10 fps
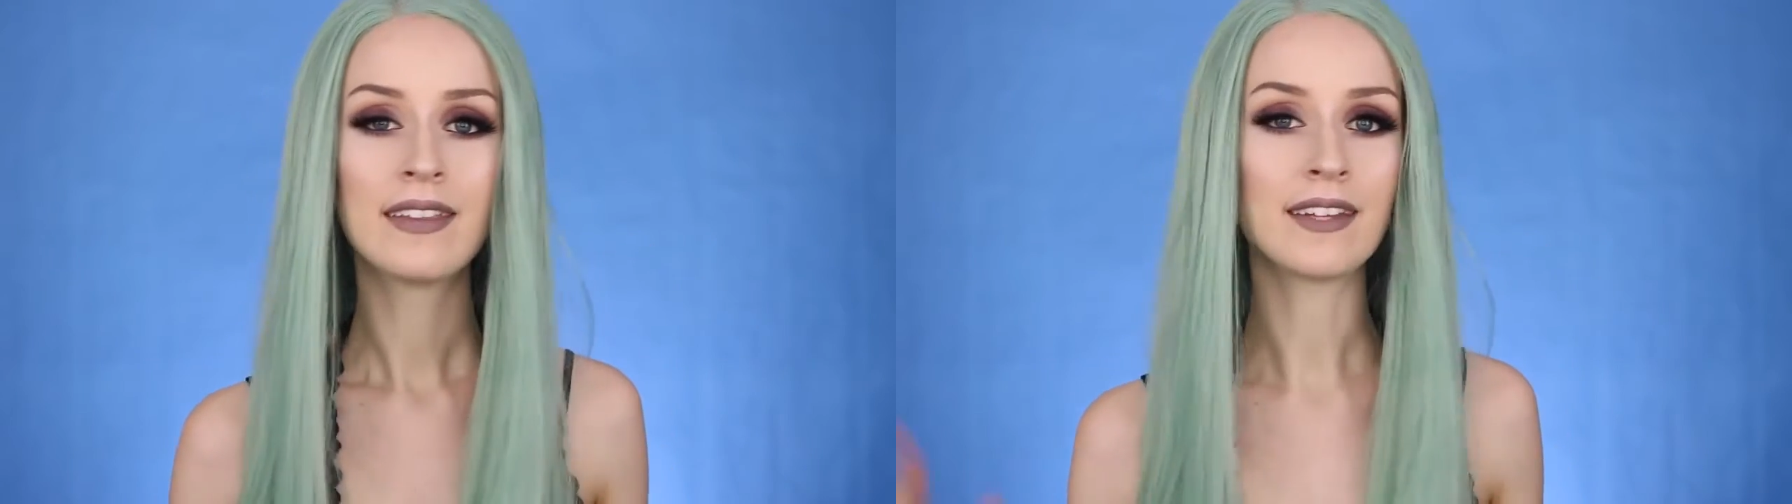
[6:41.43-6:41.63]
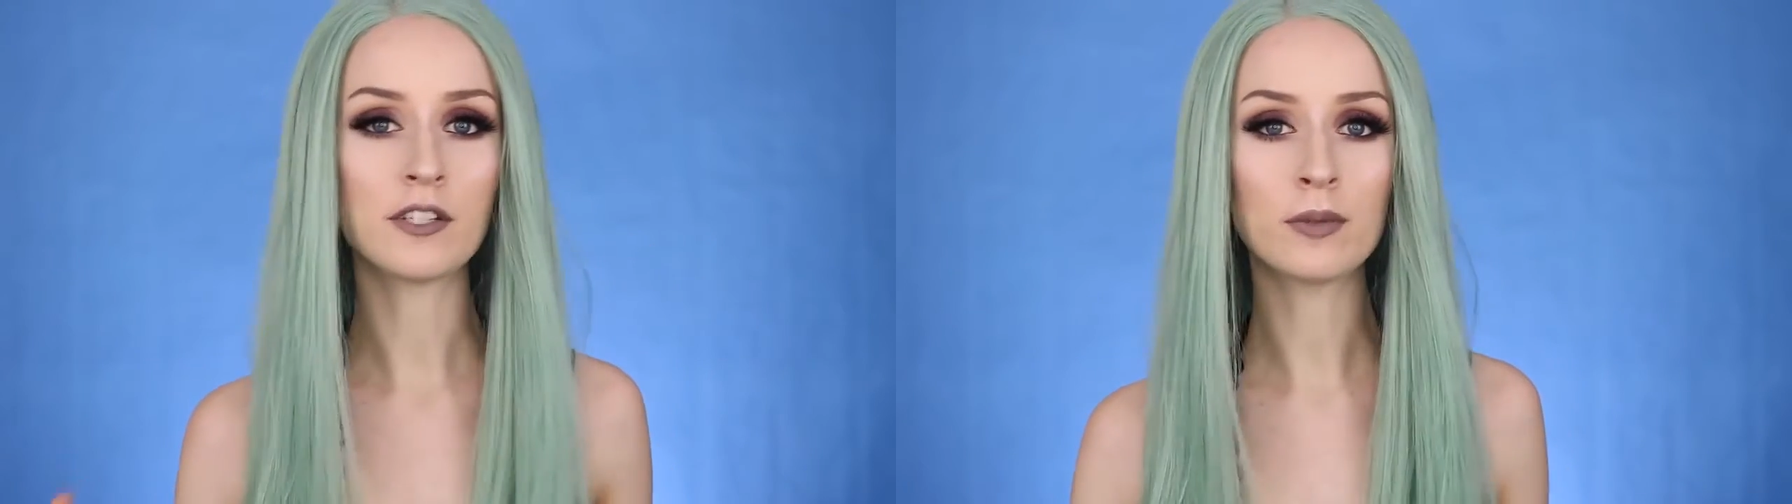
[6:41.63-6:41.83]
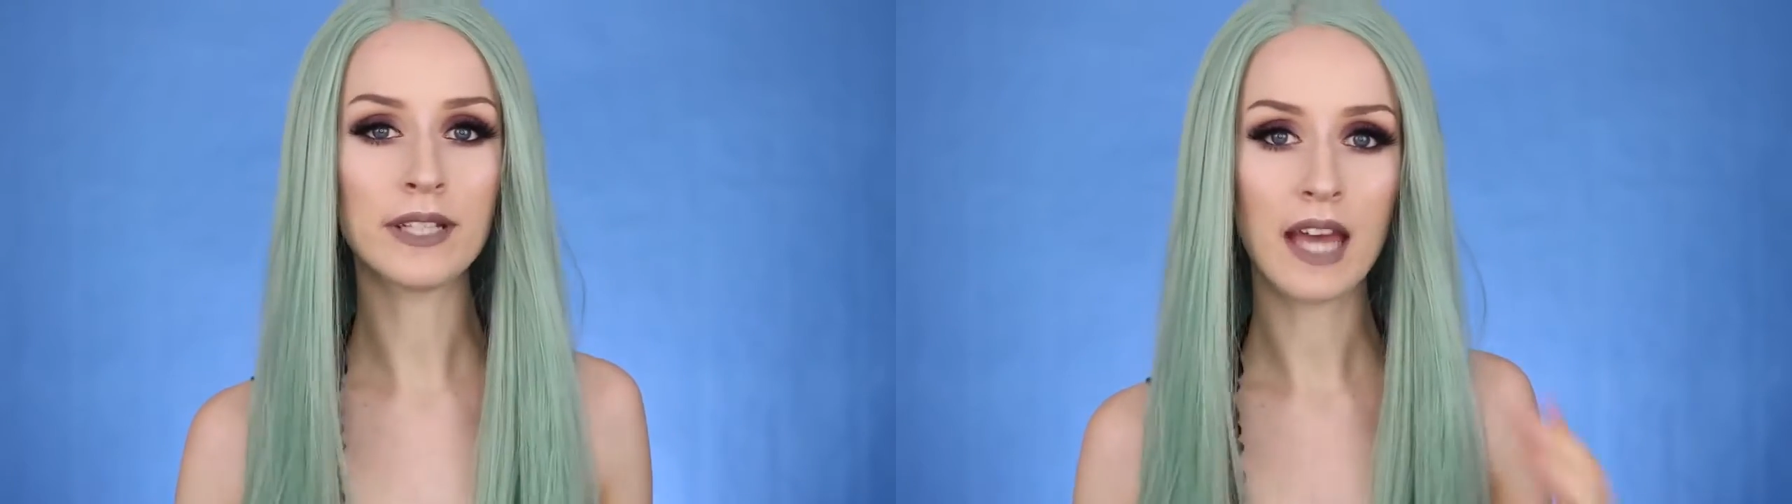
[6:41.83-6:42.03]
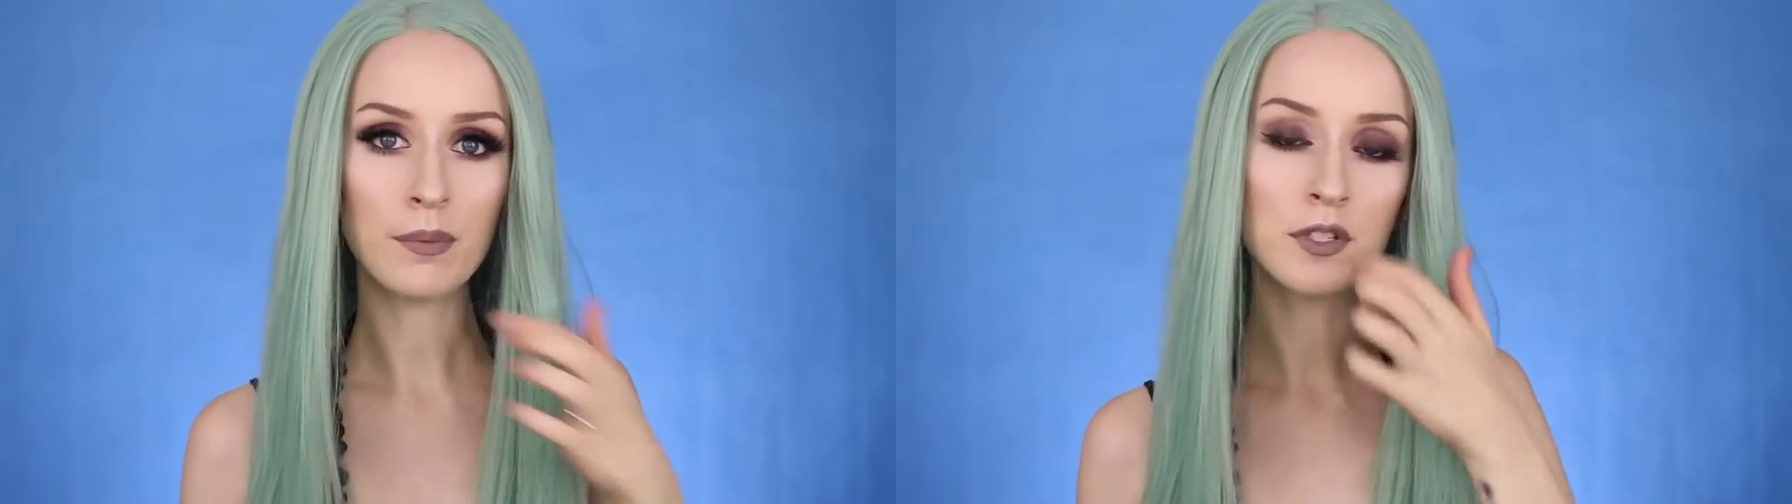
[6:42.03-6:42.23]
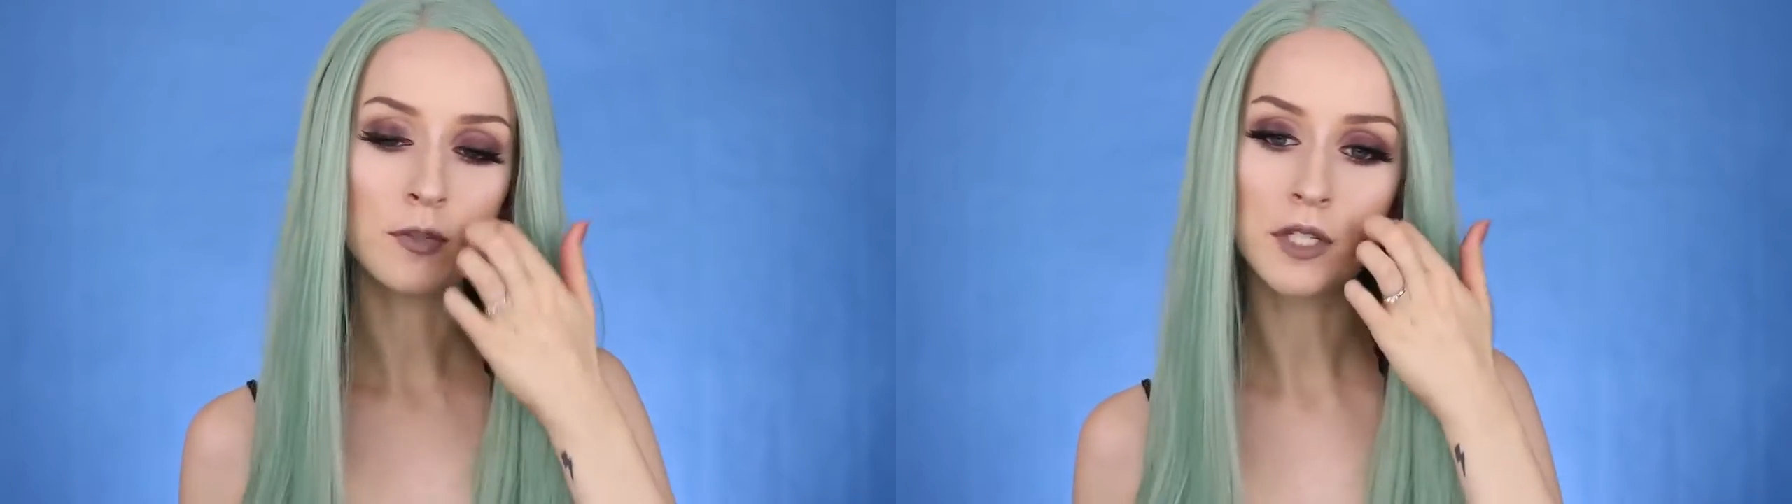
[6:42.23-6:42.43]
that didn't really
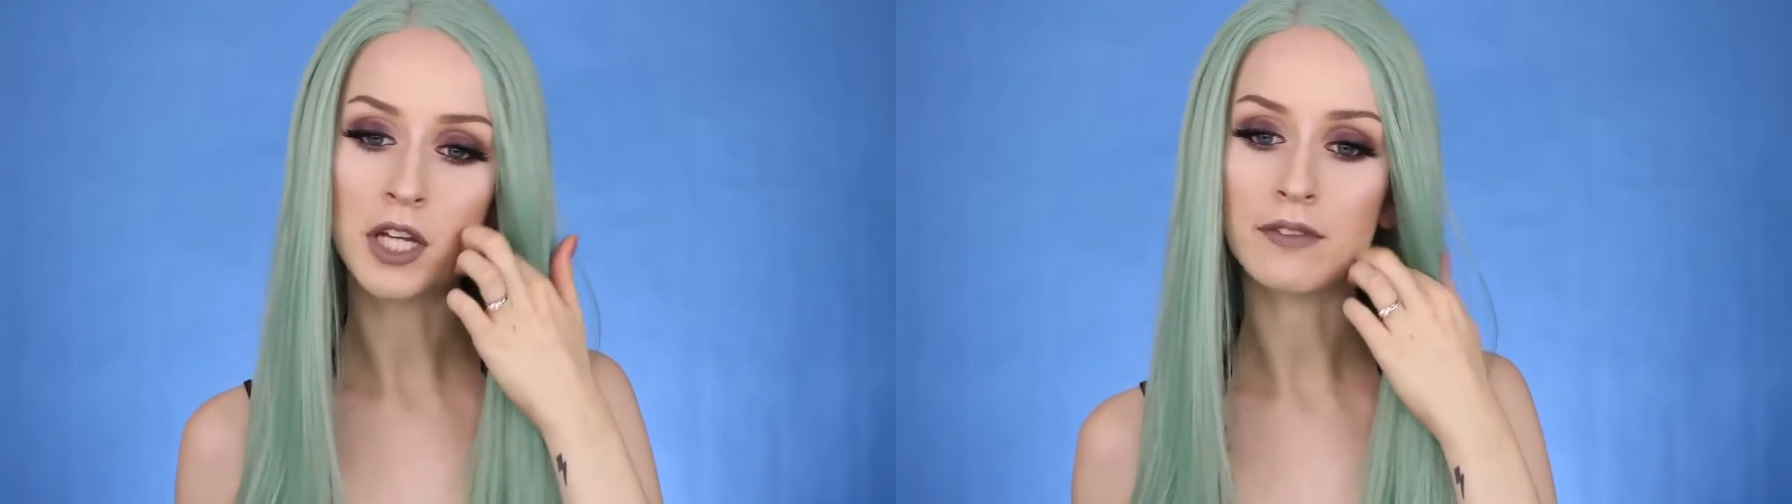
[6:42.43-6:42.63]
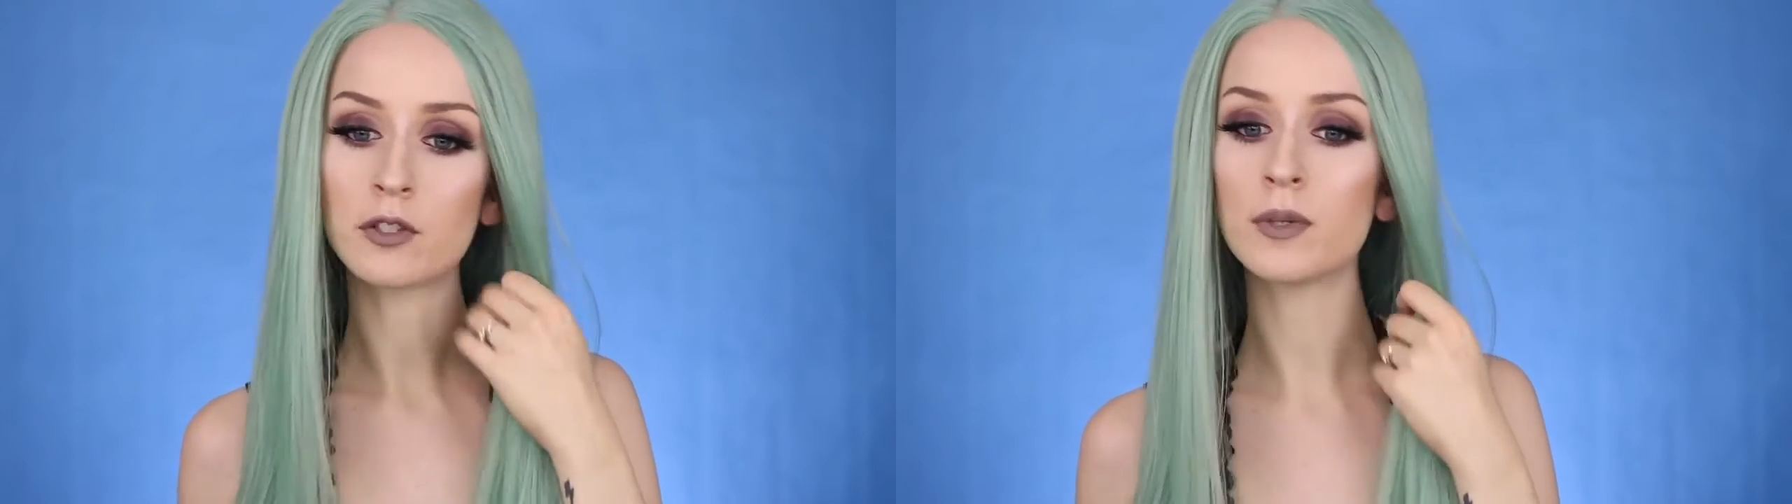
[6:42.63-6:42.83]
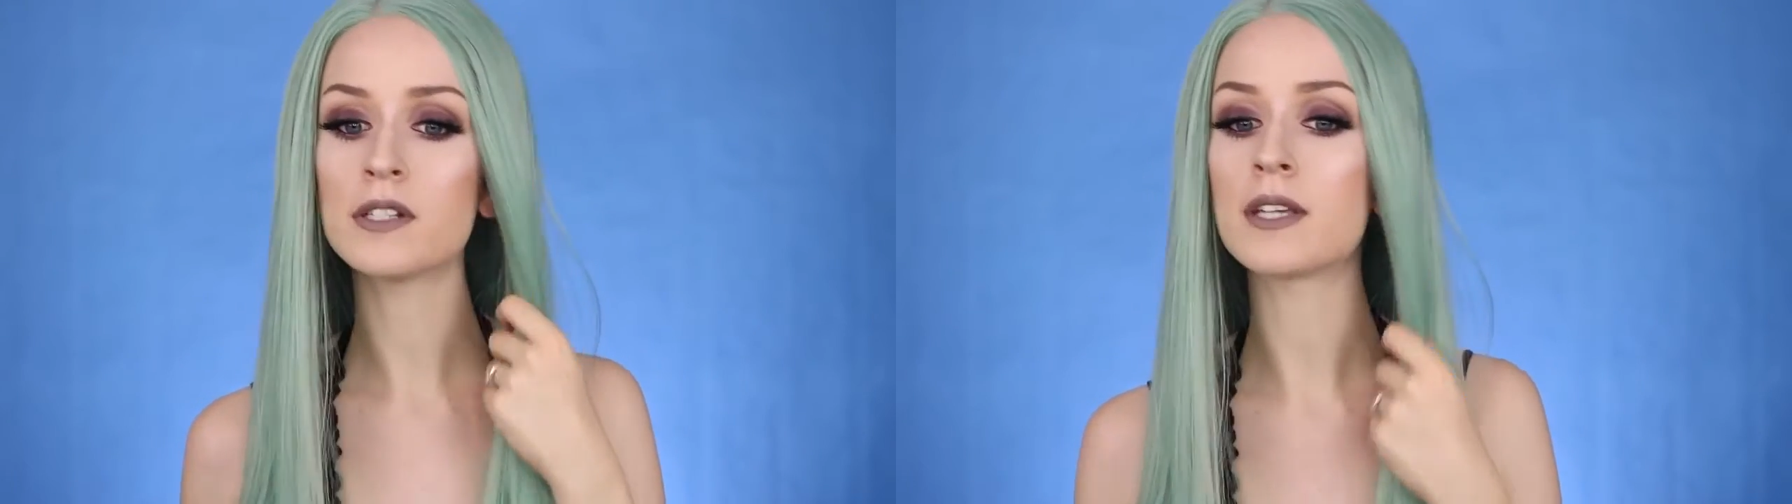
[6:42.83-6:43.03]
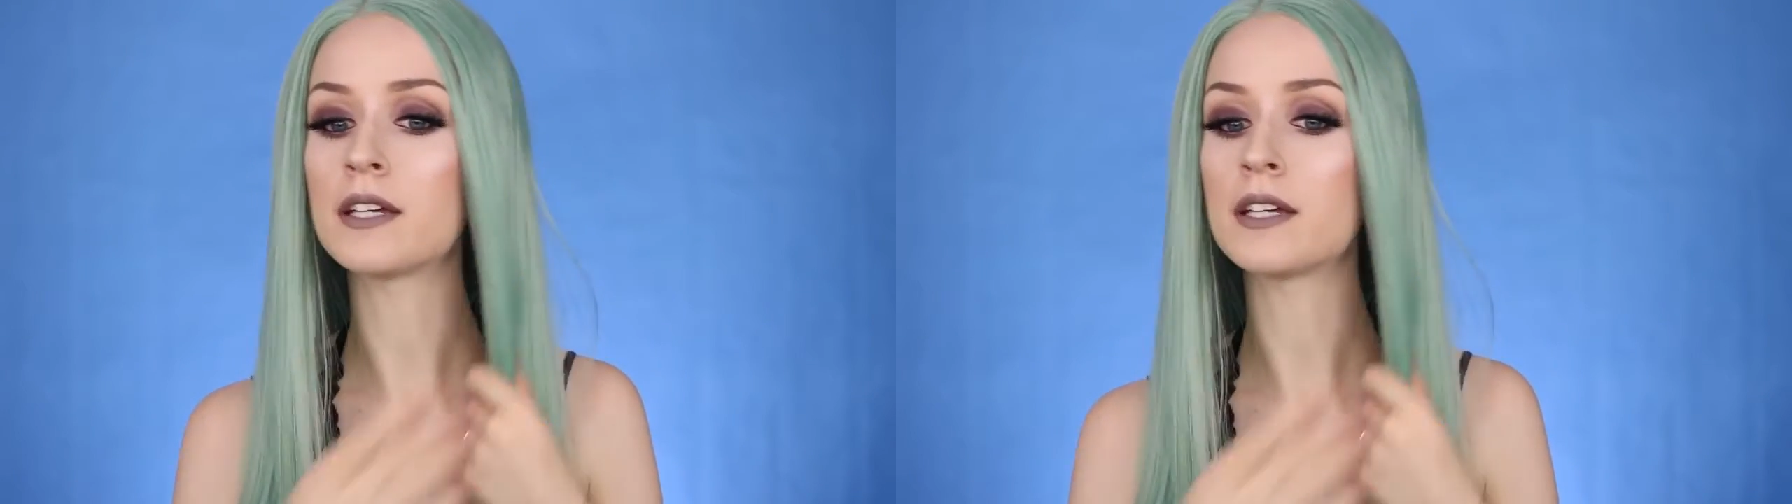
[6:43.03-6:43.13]
happen too much afterwards.